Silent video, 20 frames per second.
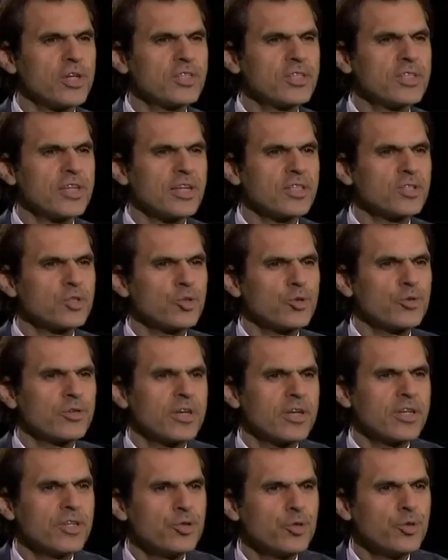adjusting to
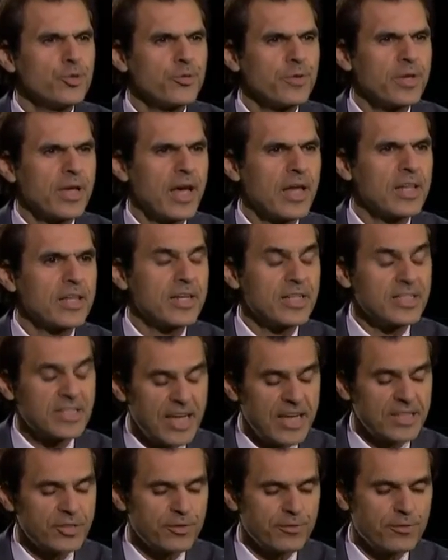the new
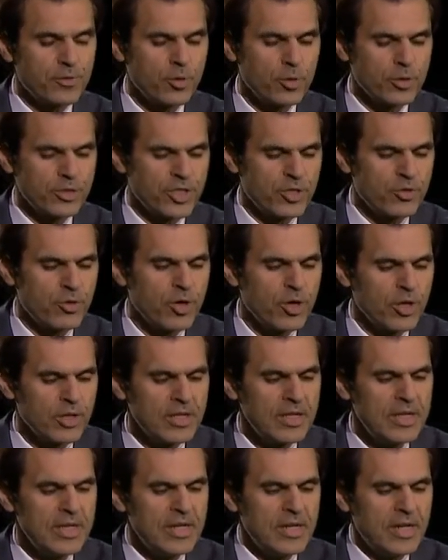realities, as of course are
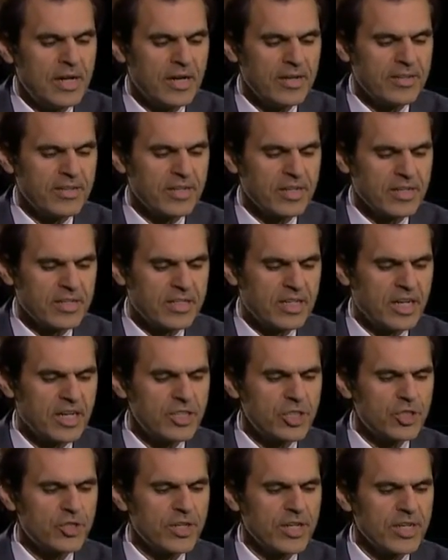all other
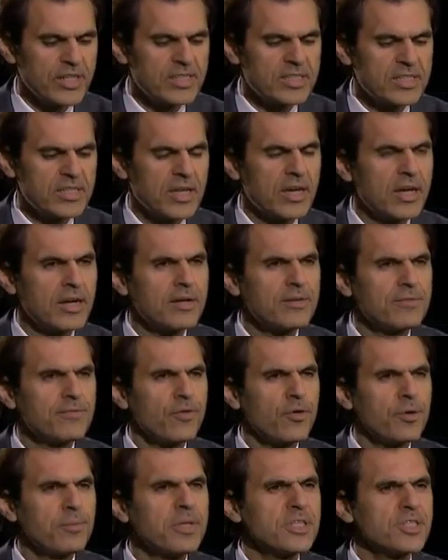countries.
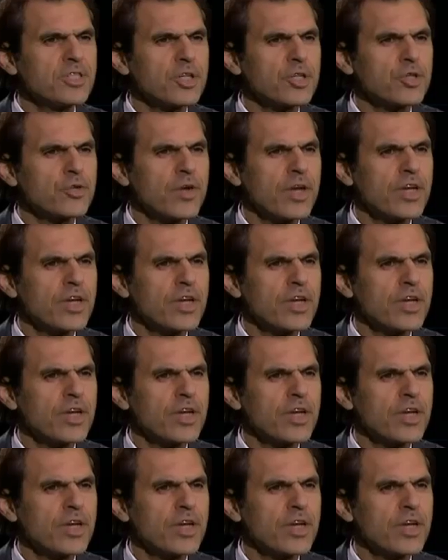Foreign Minister